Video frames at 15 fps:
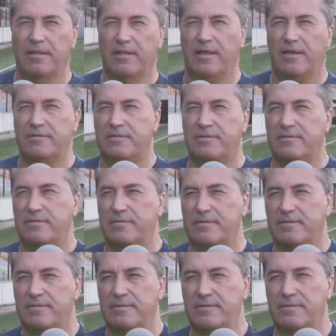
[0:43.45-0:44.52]
he will
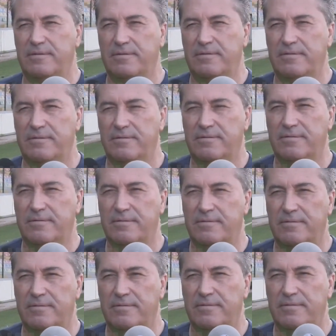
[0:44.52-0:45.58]
be dismissed
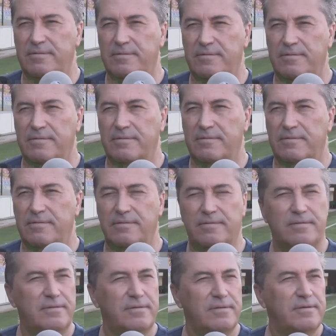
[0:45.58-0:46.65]
as the Super
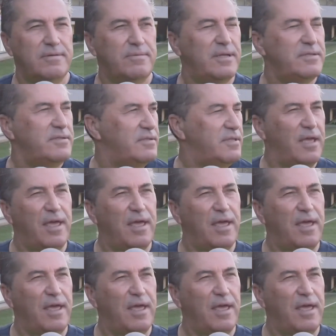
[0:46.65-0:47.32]
Eagles coach.